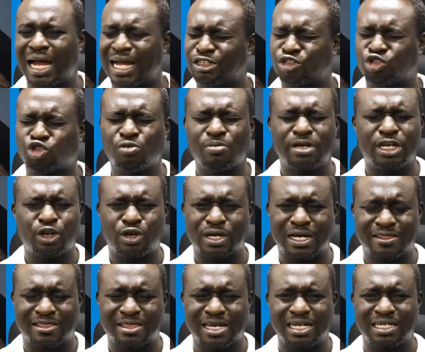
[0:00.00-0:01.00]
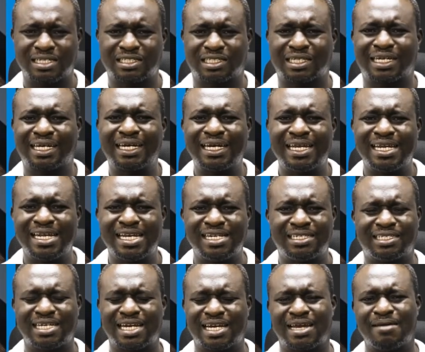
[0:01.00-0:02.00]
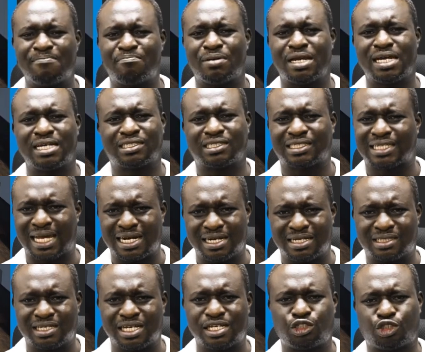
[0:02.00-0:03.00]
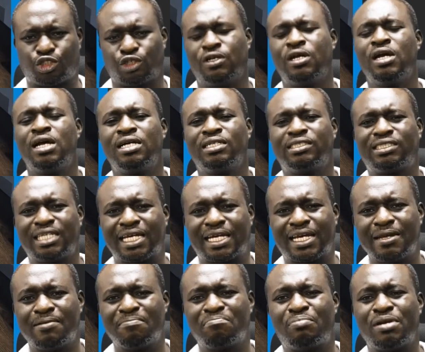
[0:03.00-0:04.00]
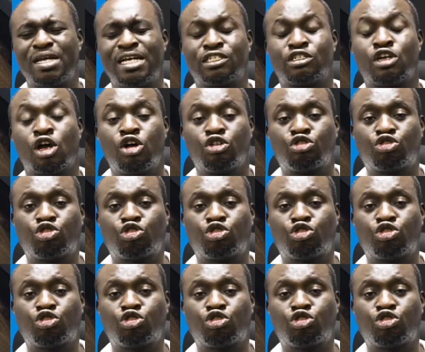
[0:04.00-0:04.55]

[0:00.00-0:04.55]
and so many other things, cleaning taking place, sanitation taking place,